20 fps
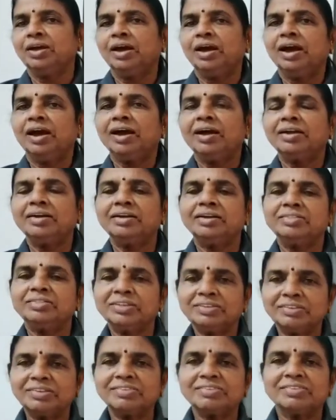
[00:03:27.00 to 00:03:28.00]
And
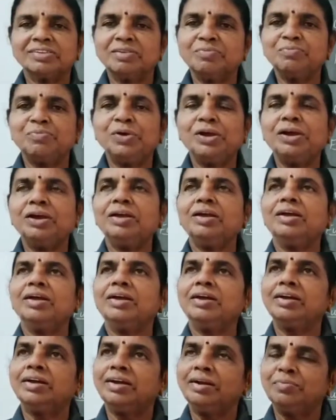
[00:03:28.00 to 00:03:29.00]
this is simply
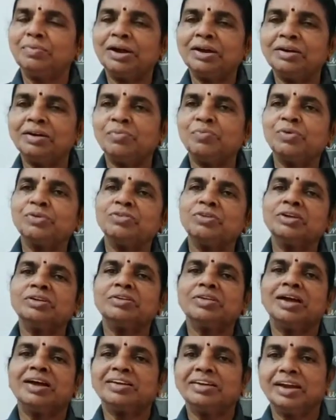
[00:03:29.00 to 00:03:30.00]
demand
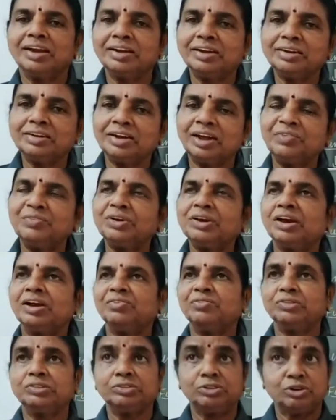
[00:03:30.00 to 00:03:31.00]
deposit. At any time we
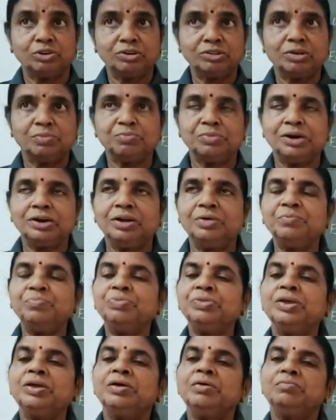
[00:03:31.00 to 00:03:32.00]
can withdraw the money,
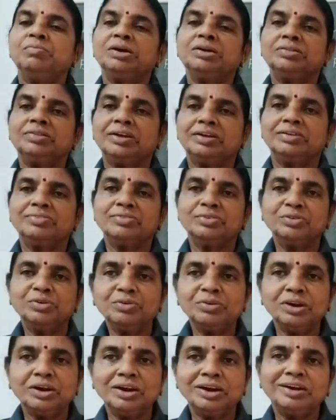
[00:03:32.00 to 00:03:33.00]
but there is
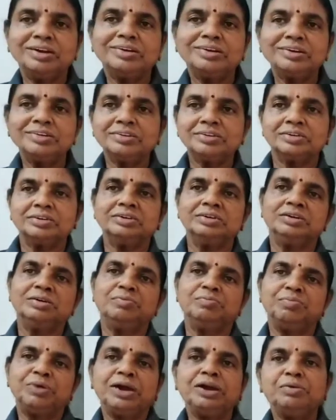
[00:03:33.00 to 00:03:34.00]
no interest
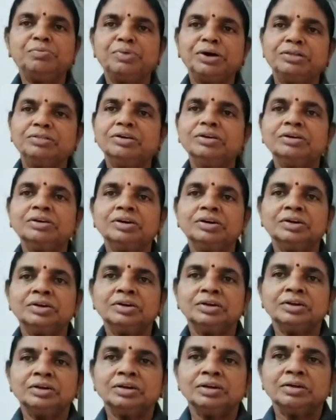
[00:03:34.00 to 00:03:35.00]
paid by the
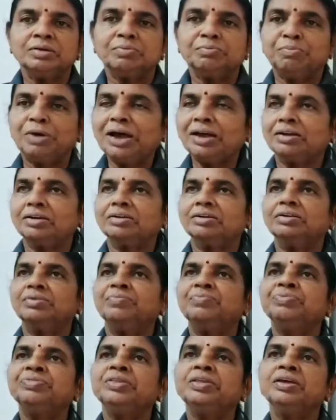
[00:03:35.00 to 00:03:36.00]
bank.
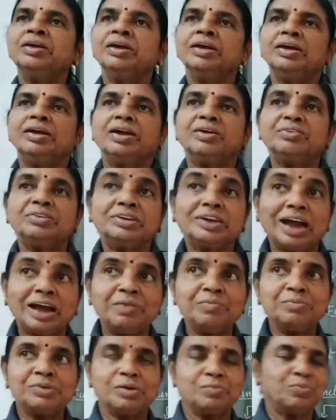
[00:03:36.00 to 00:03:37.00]
Now
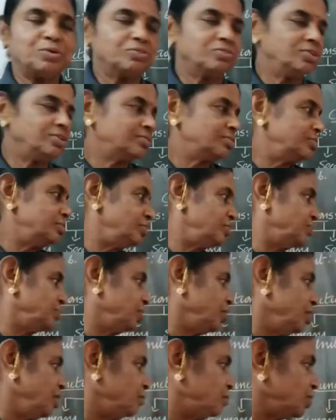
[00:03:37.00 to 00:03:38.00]
time deposits.
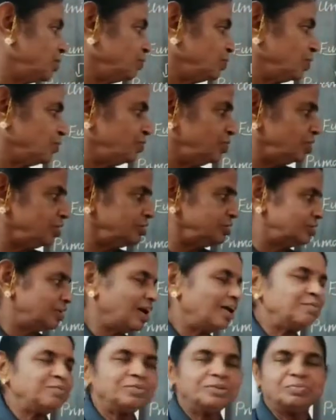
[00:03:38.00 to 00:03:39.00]
From the word
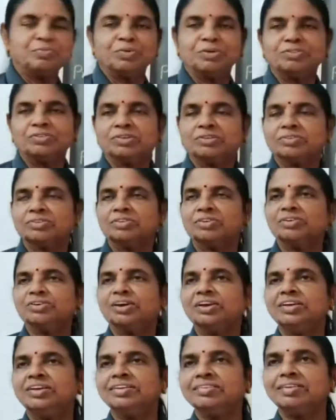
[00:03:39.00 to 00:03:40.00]
time deposits, you
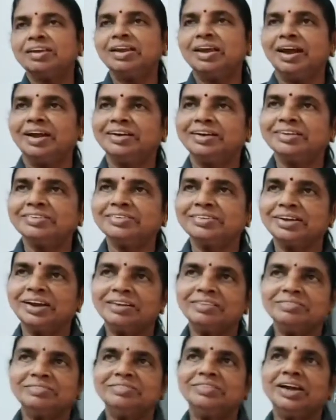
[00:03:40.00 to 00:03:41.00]
can easily
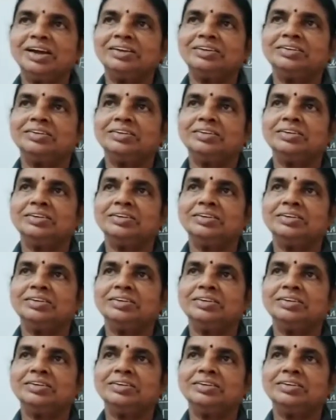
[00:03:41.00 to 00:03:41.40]
understand that,